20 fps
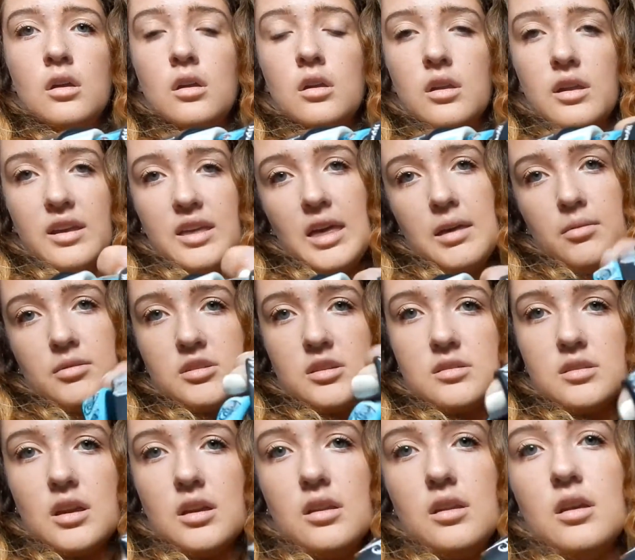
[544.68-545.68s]
it came as a
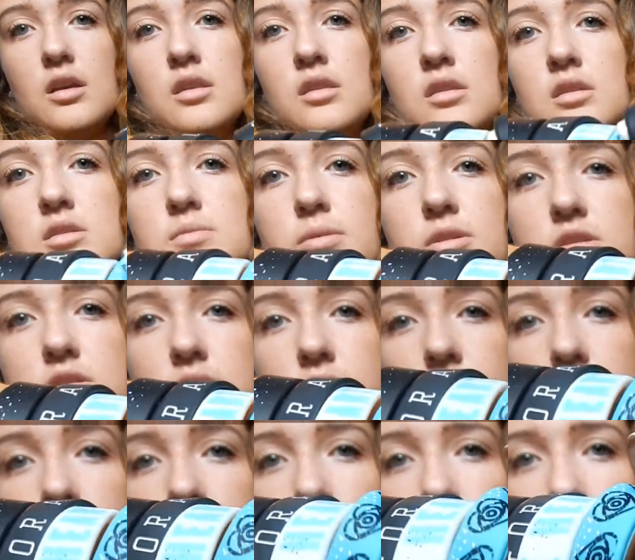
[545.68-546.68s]
set, and this Pierce
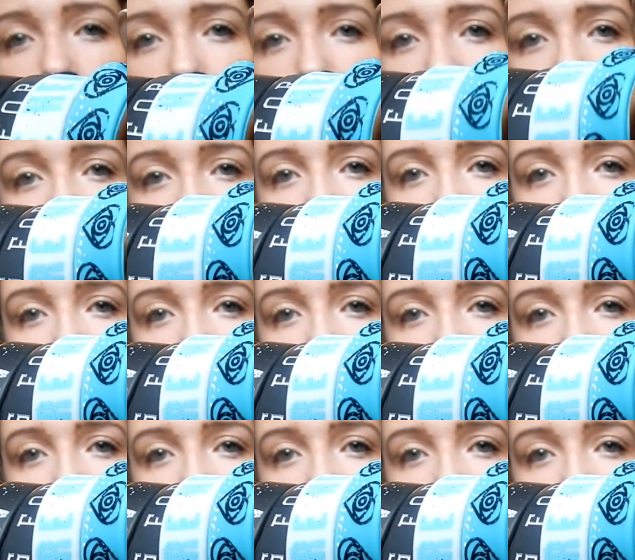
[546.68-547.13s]
Savelle one,